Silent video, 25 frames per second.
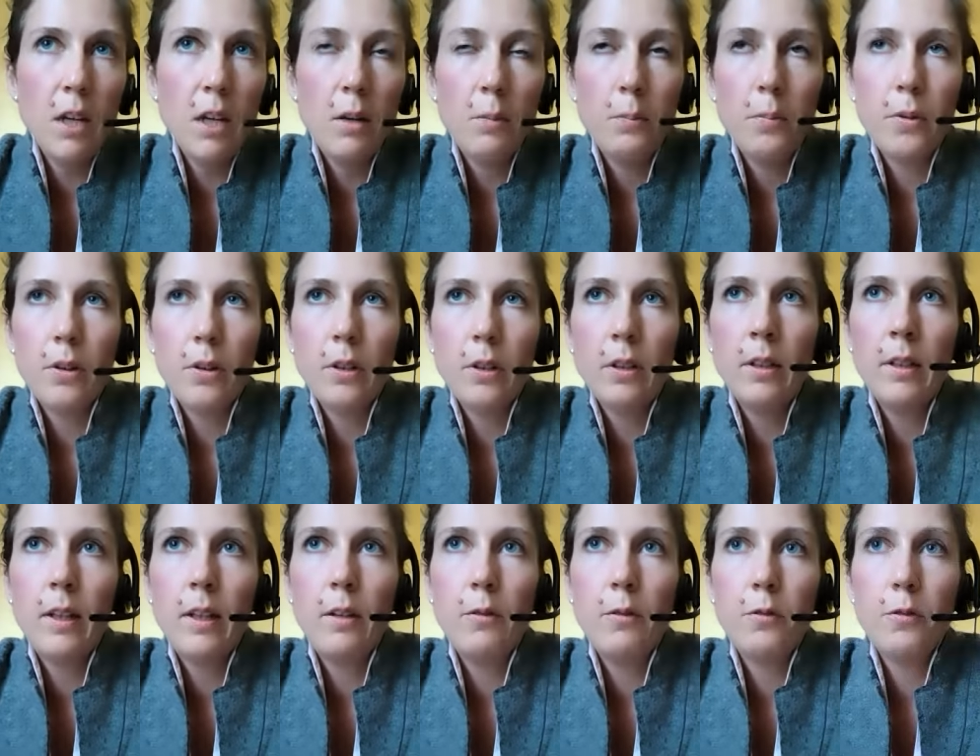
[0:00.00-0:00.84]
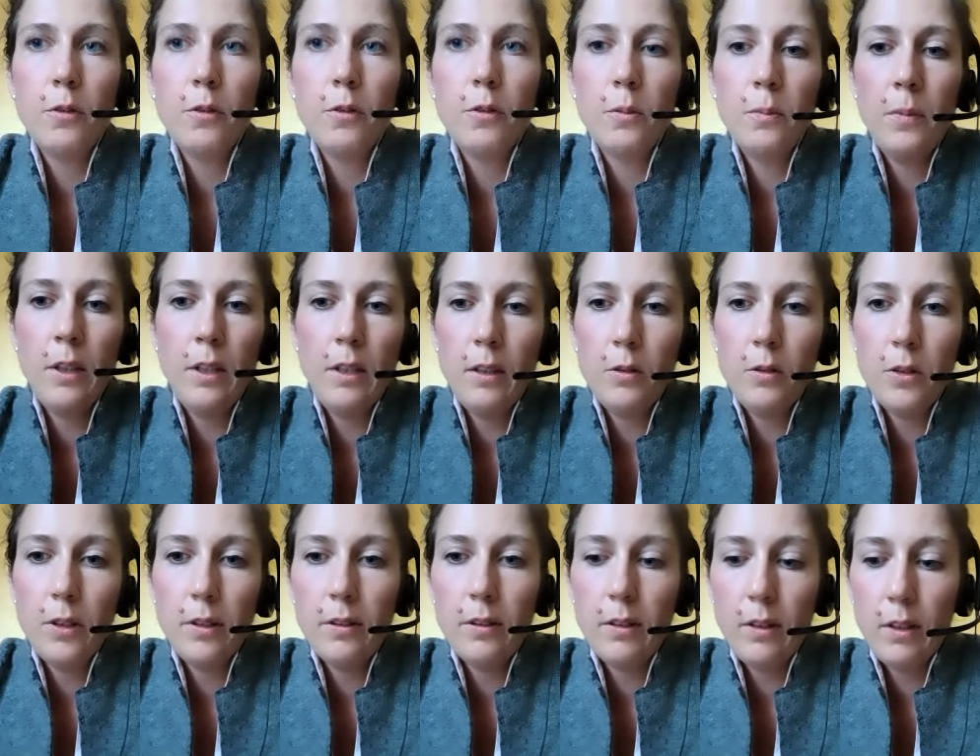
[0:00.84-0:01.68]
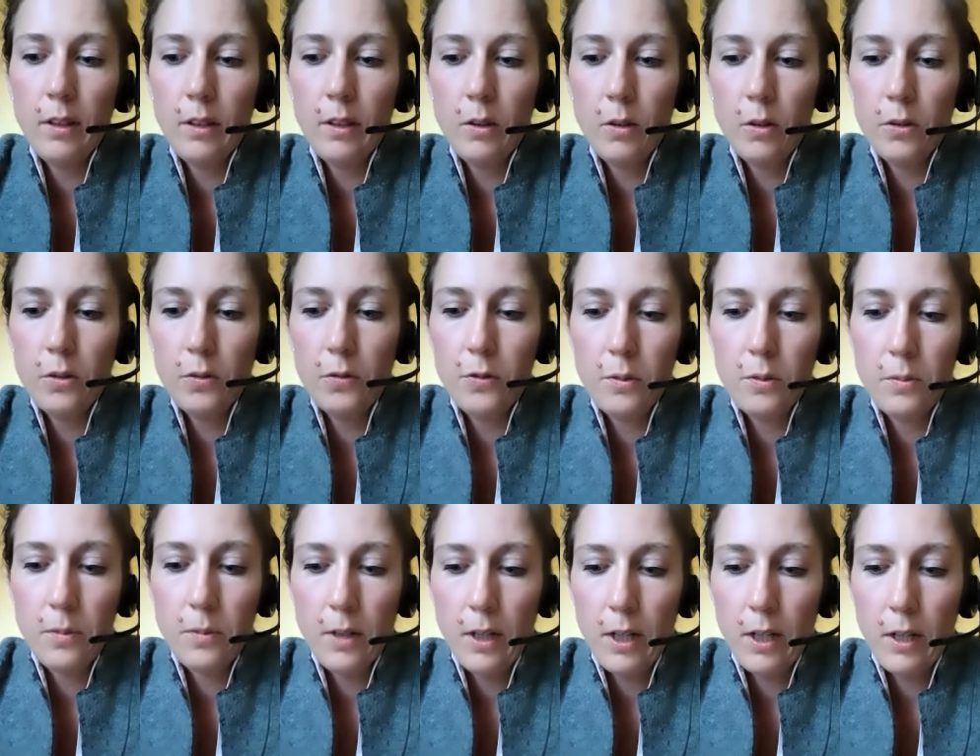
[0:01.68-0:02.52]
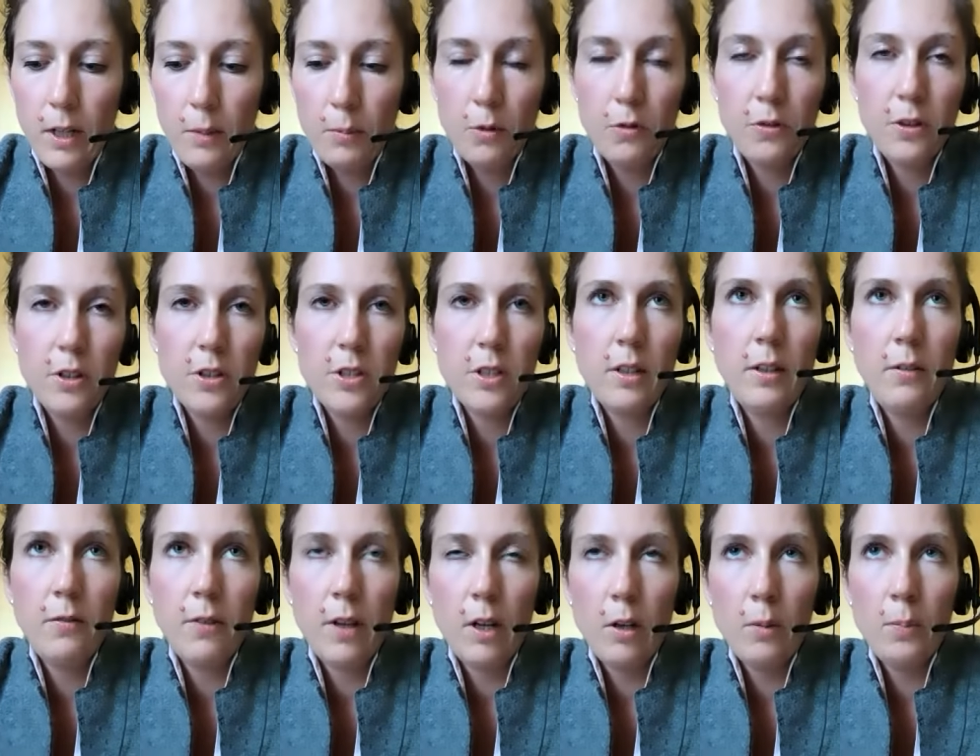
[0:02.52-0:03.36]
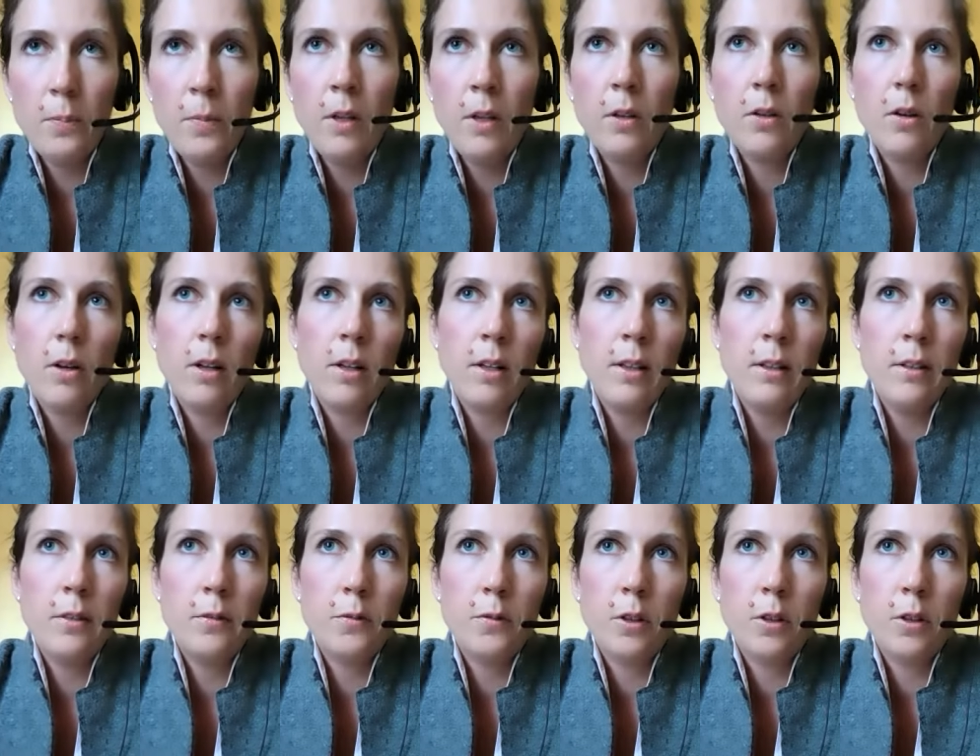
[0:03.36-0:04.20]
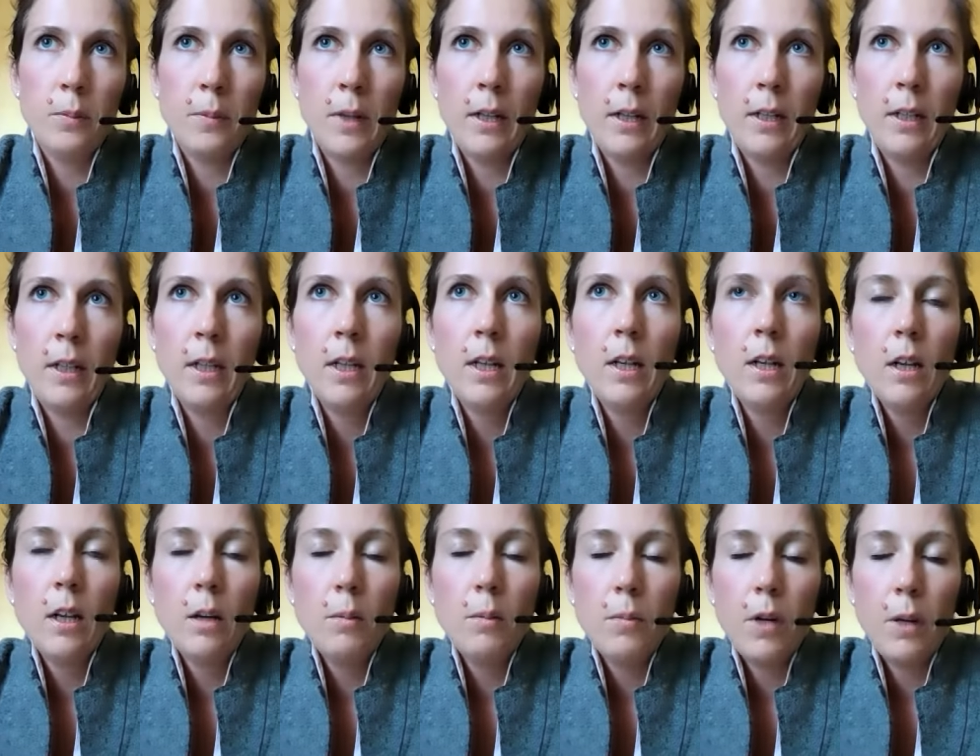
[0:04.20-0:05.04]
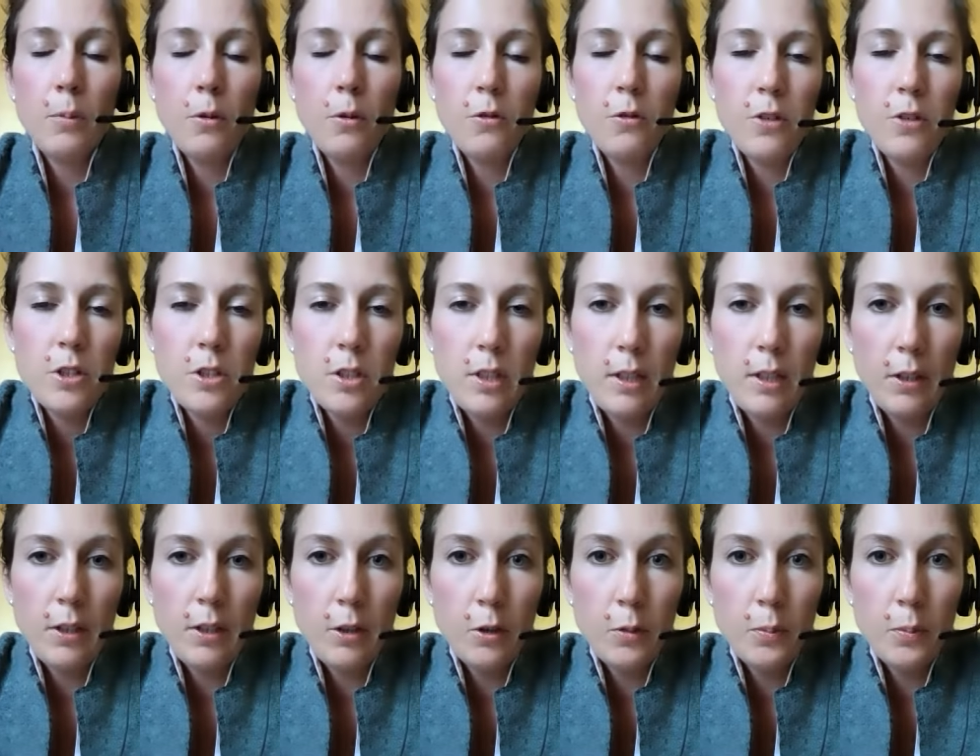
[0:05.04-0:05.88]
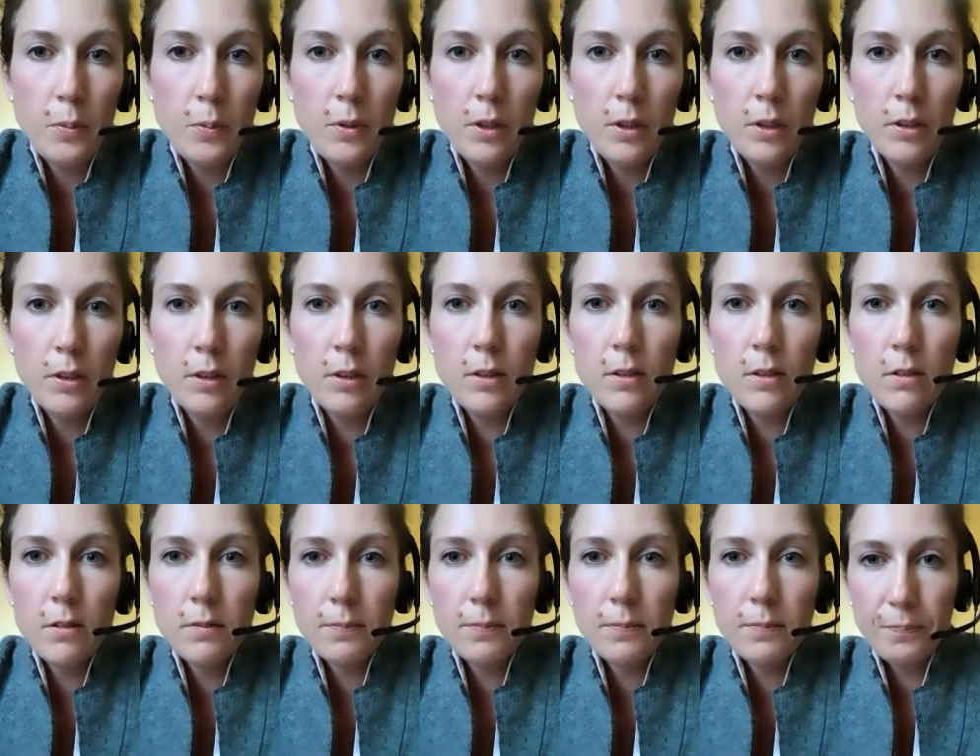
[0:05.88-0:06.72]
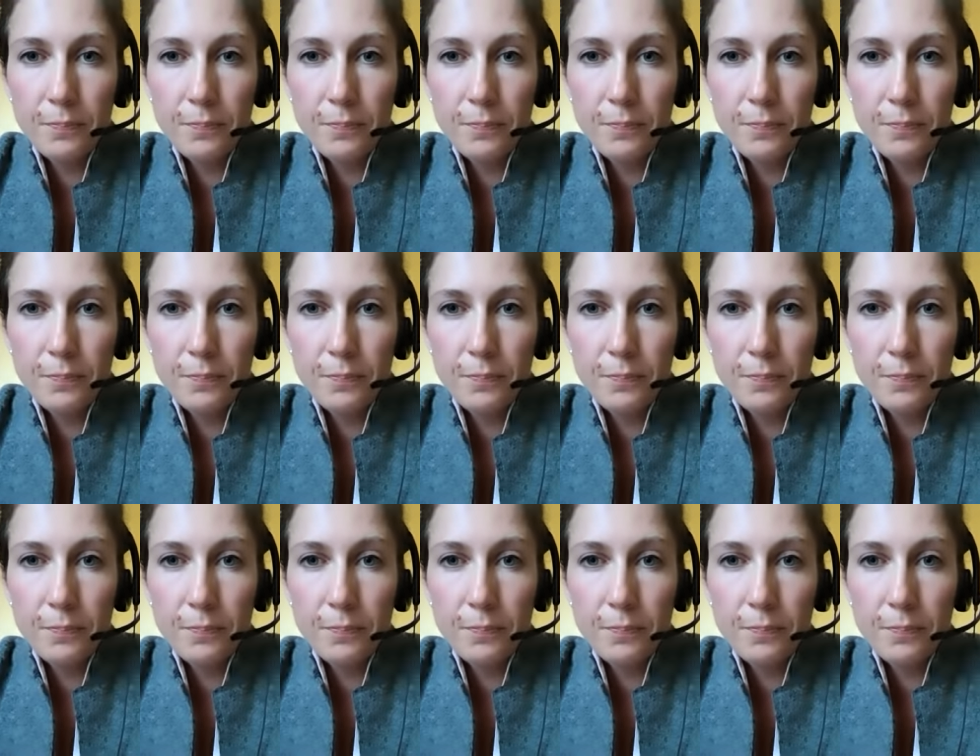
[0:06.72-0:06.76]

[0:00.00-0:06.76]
important and for me interesting also for my professional development, or at least for my professional experience.